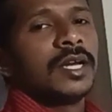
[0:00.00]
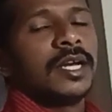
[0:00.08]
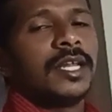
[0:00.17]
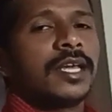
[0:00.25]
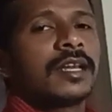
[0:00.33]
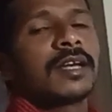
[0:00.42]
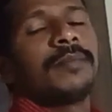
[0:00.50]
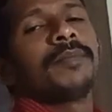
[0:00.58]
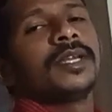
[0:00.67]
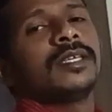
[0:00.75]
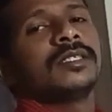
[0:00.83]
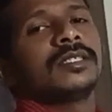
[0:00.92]
Indian
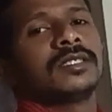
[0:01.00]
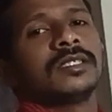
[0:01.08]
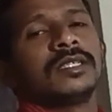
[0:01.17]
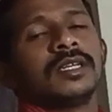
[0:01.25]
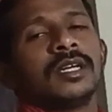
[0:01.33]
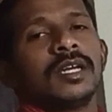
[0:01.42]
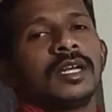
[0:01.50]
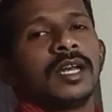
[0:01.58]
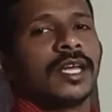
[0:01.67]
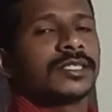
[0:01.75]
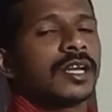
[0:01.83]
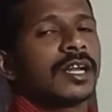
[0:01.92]
companies,
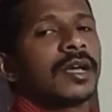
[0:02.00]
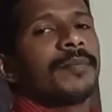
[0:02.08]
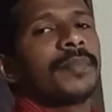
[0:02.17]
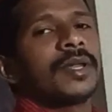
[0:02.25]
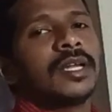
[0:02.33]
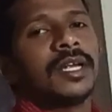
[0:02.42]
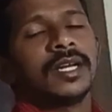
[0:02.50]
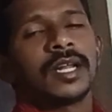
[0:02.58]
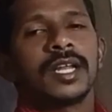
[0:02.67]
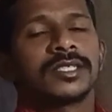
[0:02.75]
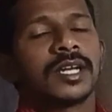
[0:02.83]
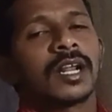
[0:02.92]
national company,
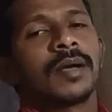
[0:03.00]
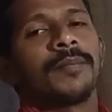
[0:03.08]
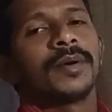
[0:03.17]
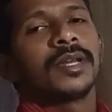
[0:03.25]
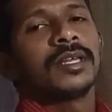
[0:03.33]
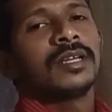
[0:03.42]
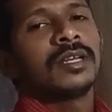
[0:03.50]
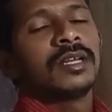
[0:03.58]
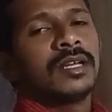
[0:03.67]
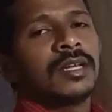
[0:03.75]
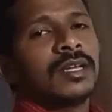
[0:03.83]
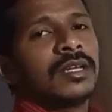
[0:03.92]
international company.
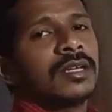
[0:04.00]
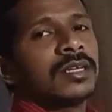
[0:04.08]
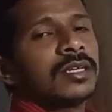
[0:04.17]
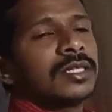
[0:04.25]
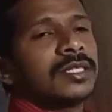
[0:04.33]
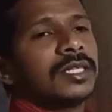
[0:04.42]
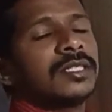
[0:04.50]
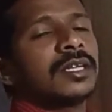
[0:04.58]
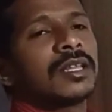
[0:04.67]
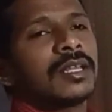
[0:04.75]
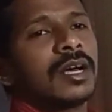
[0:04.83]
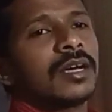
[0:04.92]
These
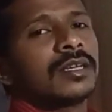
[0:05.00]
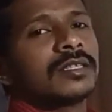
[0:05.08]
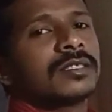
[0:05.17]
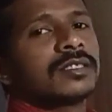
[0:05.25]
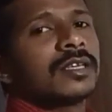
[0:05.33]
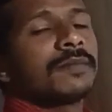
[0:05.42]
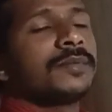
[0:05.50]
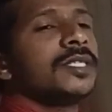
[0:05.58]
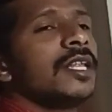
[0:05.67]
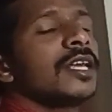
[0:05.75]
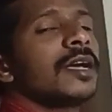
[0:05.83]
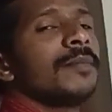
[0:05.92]
are the subsidiary